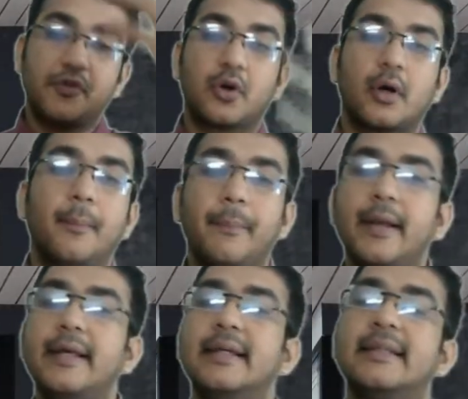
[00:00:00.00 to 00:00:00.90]

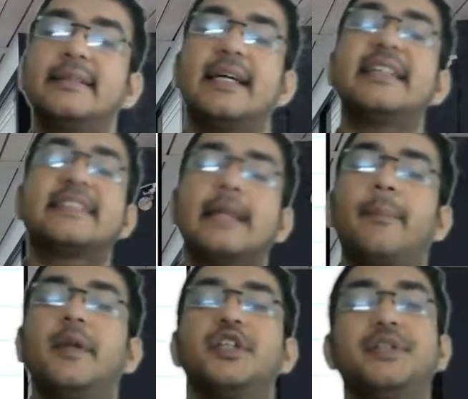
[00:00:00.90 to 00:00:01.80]
company is
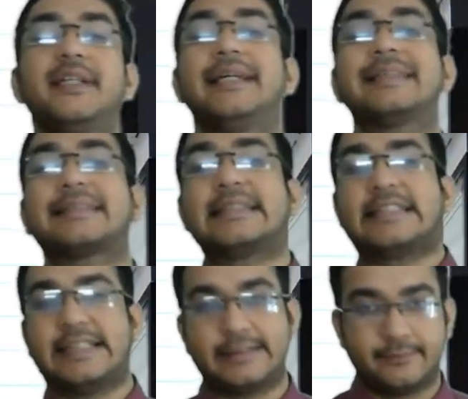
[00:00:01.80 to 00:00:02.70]
established in
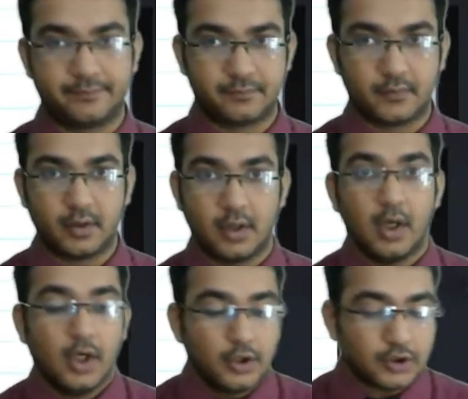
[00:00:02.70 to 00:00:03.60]
SEZ,
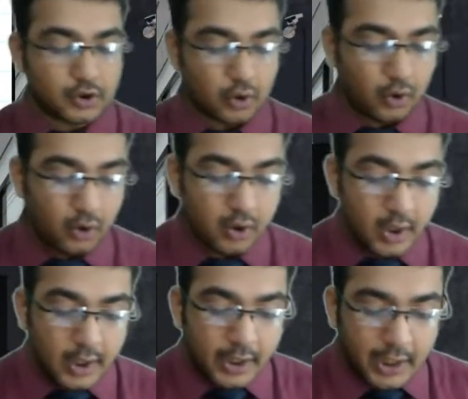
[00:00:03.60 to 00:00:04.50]
so
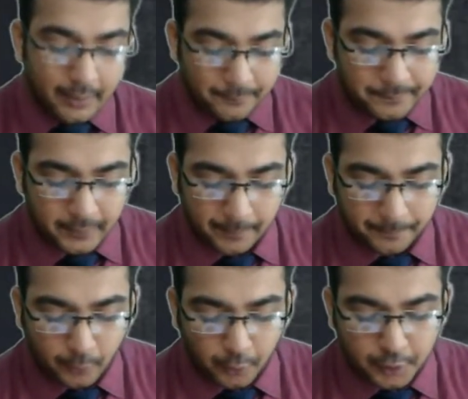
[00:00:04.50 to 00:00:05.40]
in
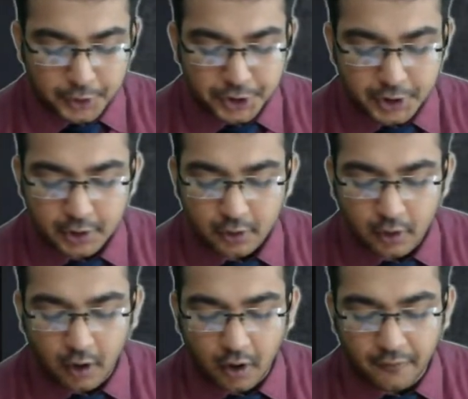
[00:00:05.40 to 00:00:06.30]
proportion
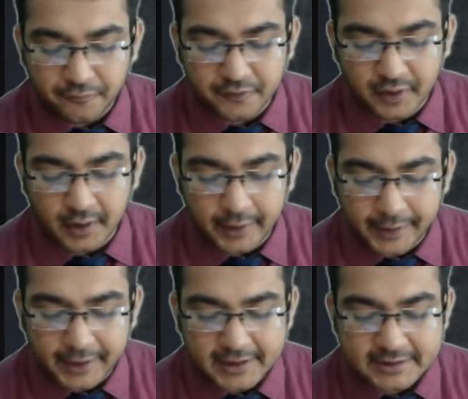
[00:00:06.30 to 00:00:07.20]
of the
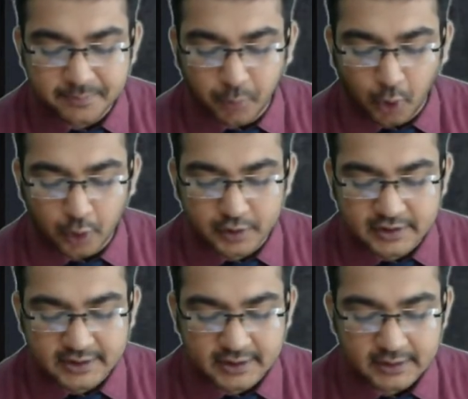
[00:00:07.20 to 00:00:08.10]

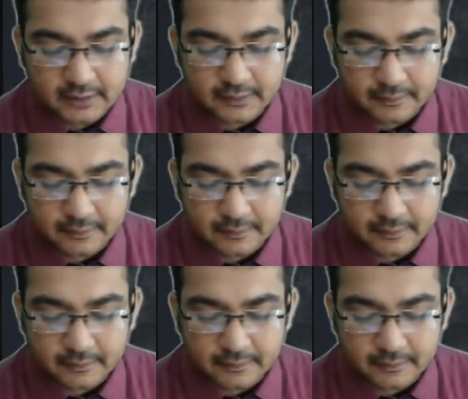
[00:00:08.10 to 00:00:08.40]
exports,